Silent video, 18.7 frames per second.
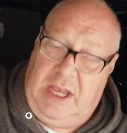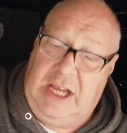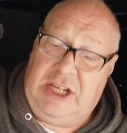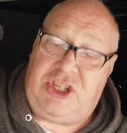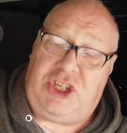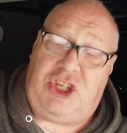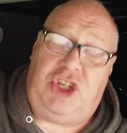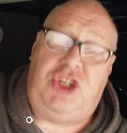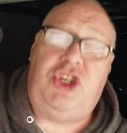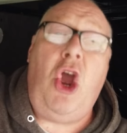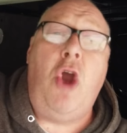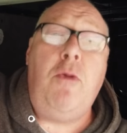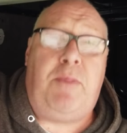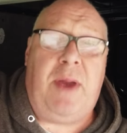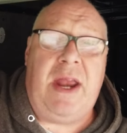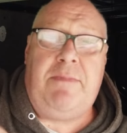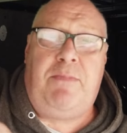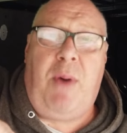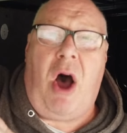these
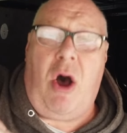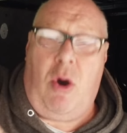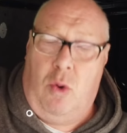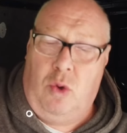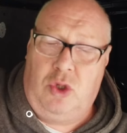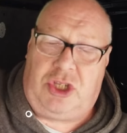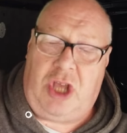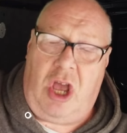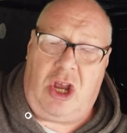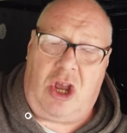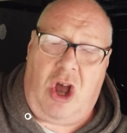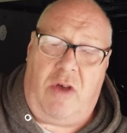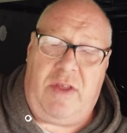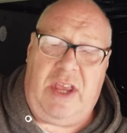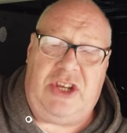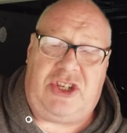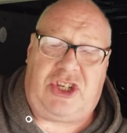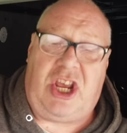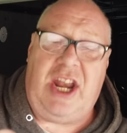stupid bottles that have
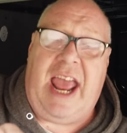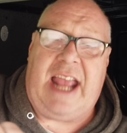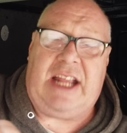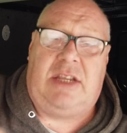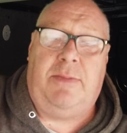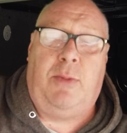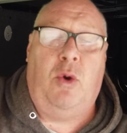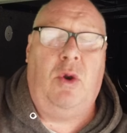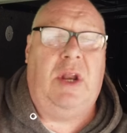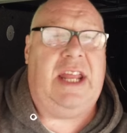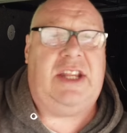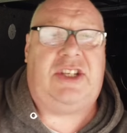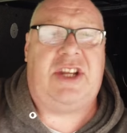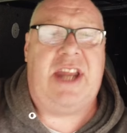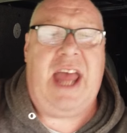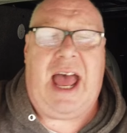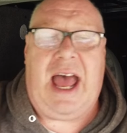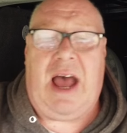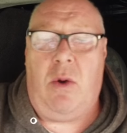got these connectable
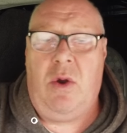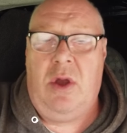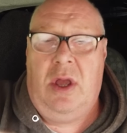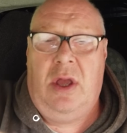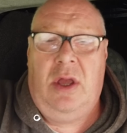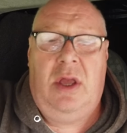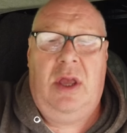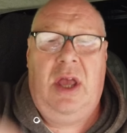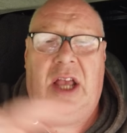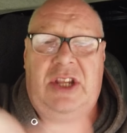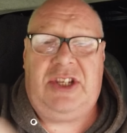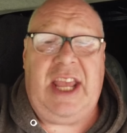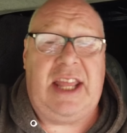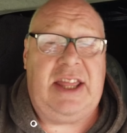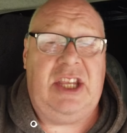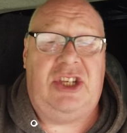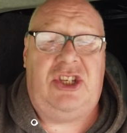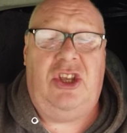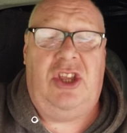lids now. I
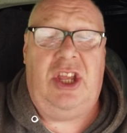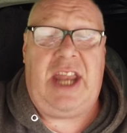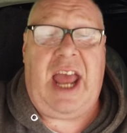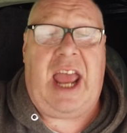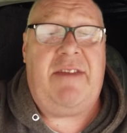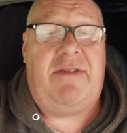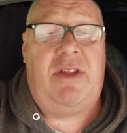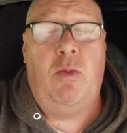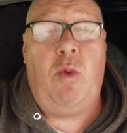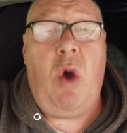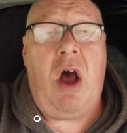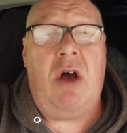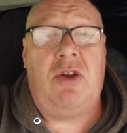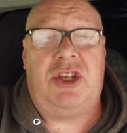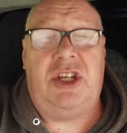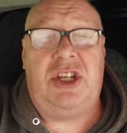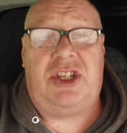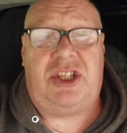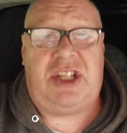said this the other day. If the
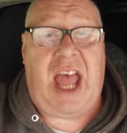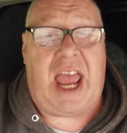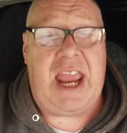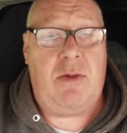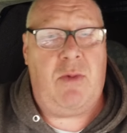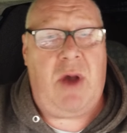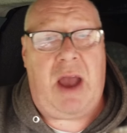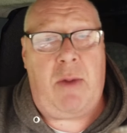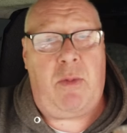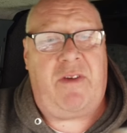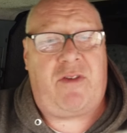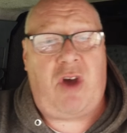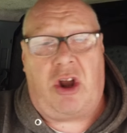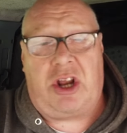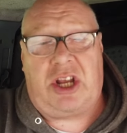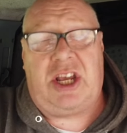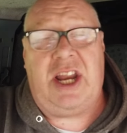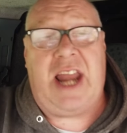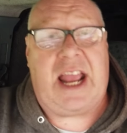world's in a state where we've
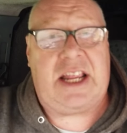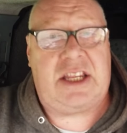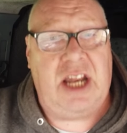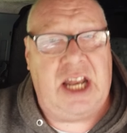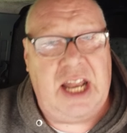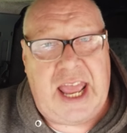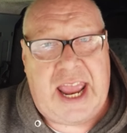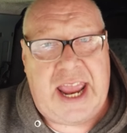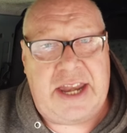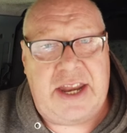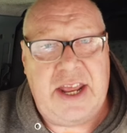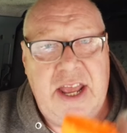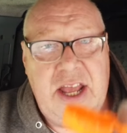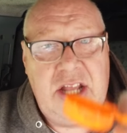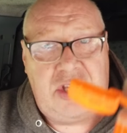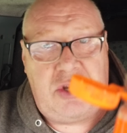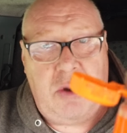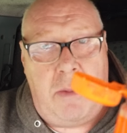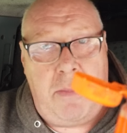got to connect a lid
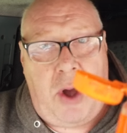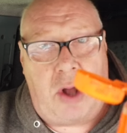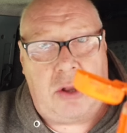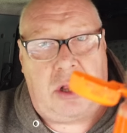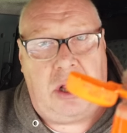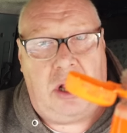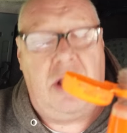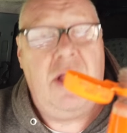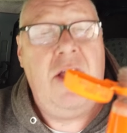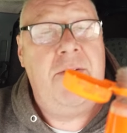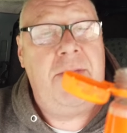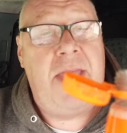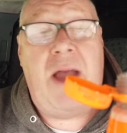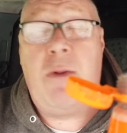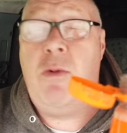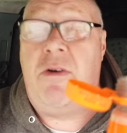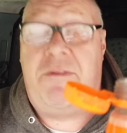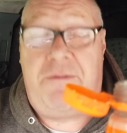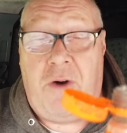to a bottle,
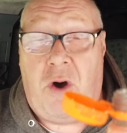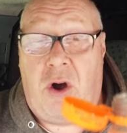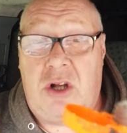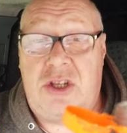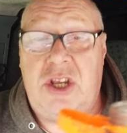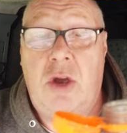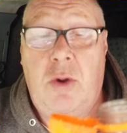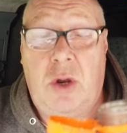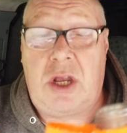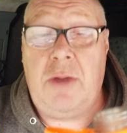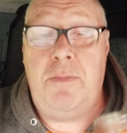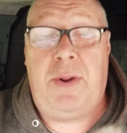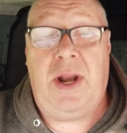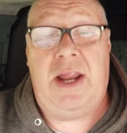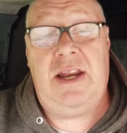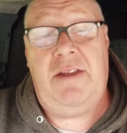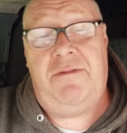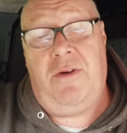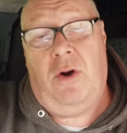then we're fucked. We're
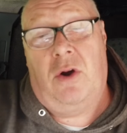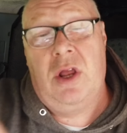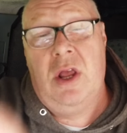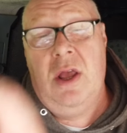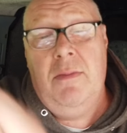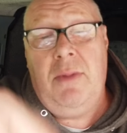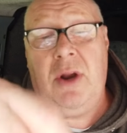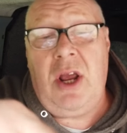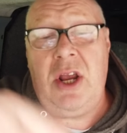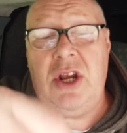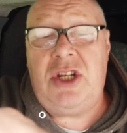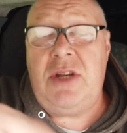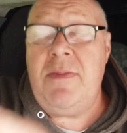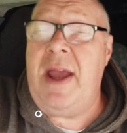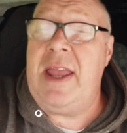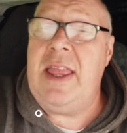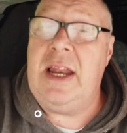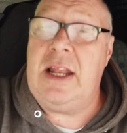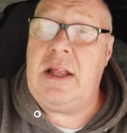completely fucked. But I used
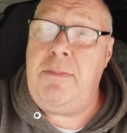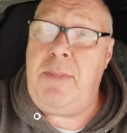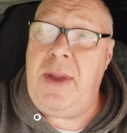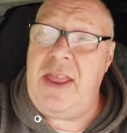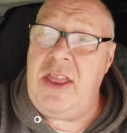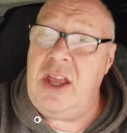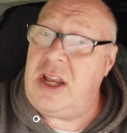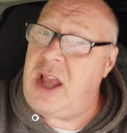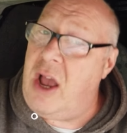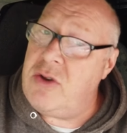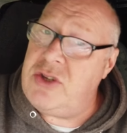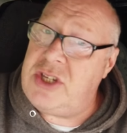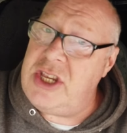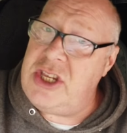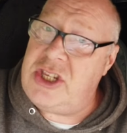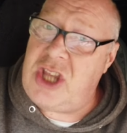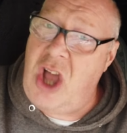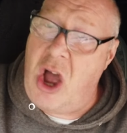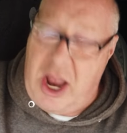to make the little bit that goes
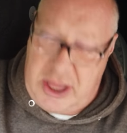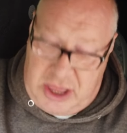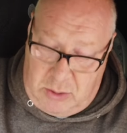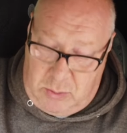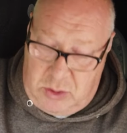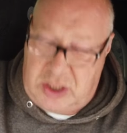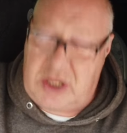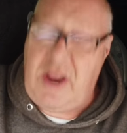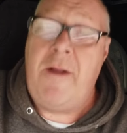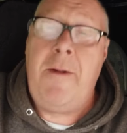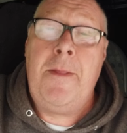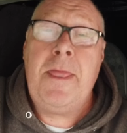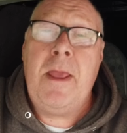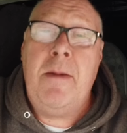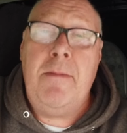inside that was